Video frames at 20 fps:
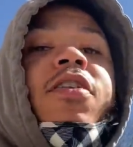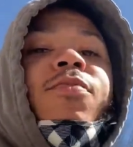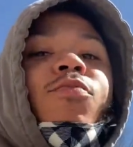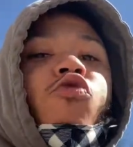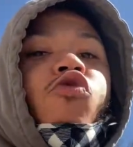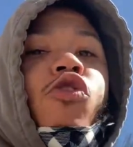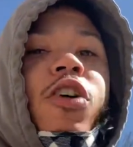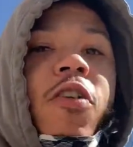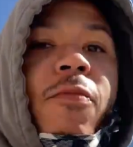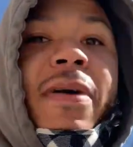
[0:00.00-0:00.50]
some
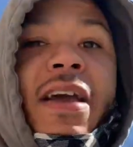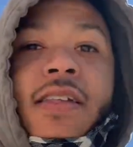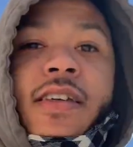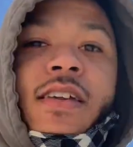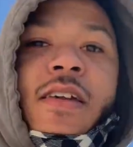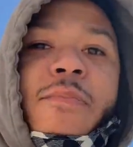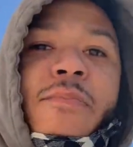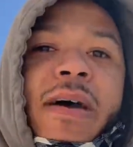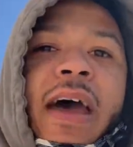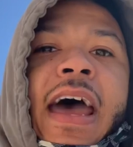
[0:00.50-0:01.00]
trail mix
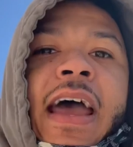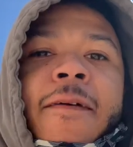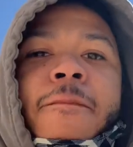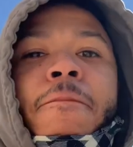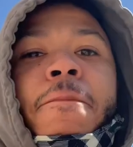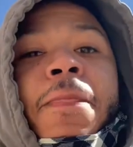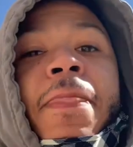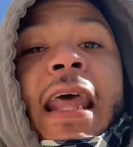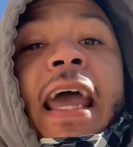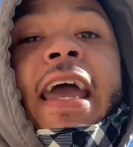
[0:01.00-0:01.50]
in the back.
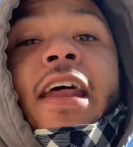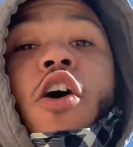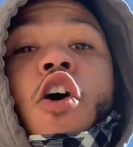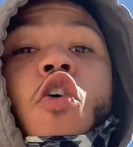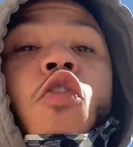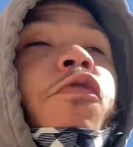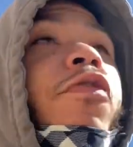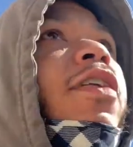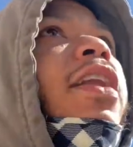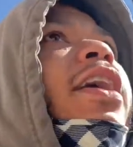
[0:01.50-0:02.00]
And
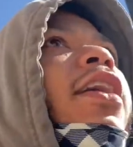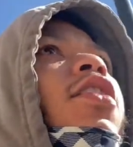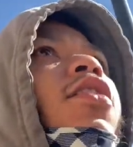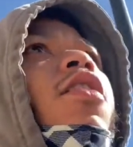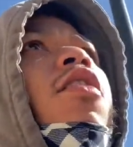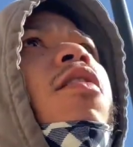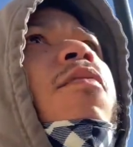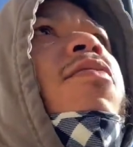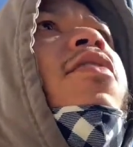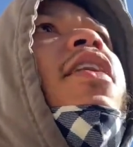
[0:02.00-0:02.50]
hopefully, you
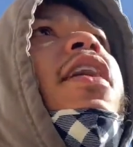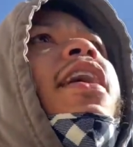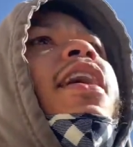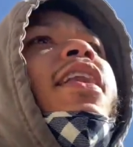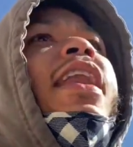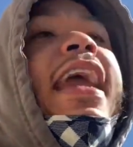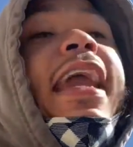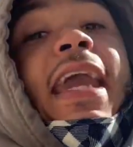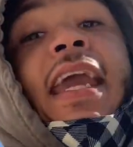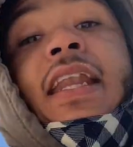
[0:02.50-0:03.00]
know what I'm
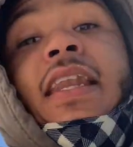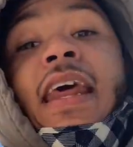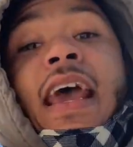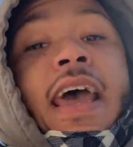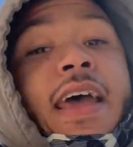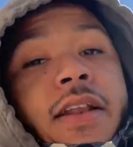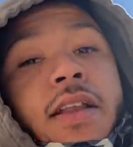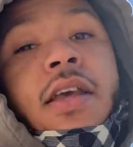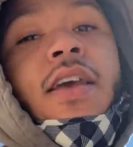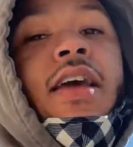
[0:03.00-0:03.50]
saying, they eat
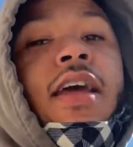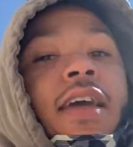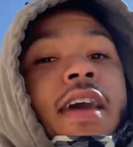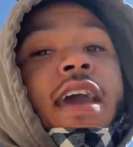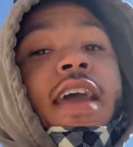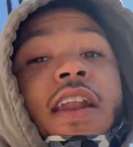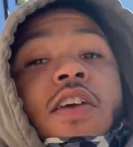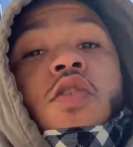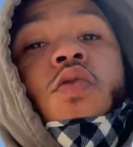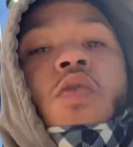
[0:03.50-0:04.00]
that.
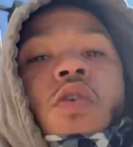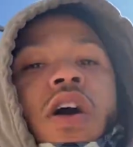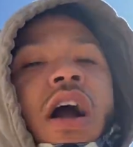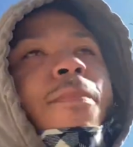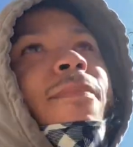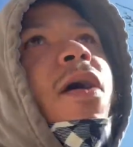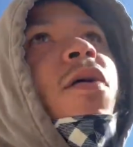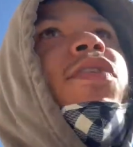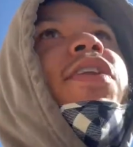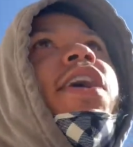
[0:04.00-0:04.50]
And it's going to
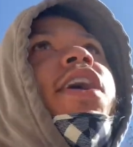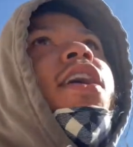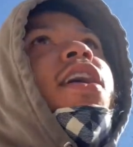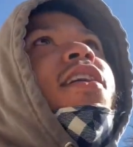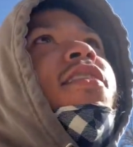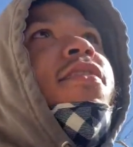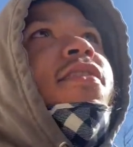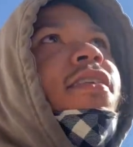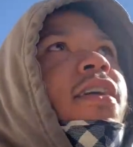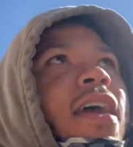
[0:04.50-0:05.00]
come out there
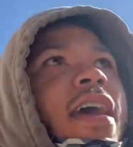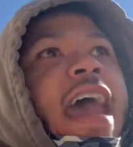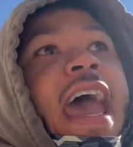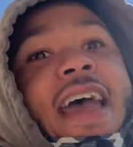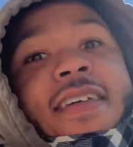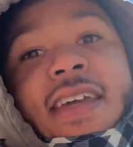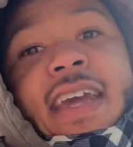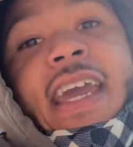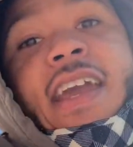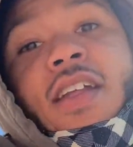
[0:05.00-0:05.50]
because it
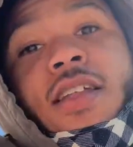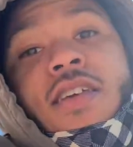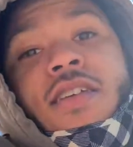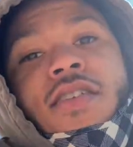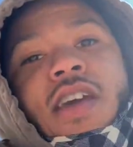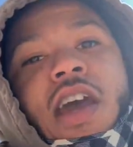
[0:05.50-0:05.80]
hasn't eaten since